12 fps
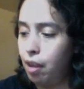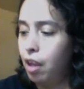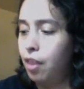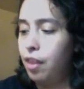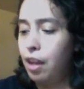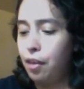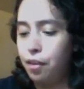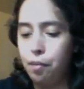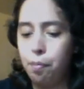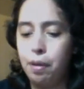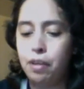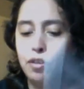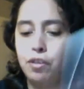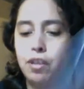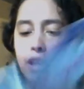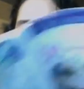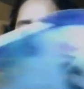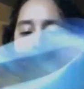Now, this picture
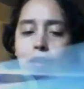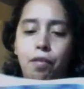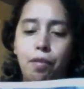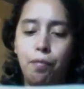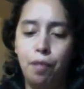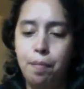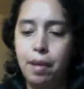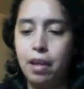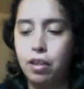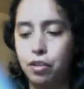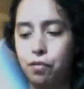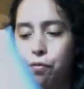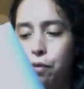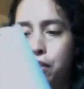takes care of three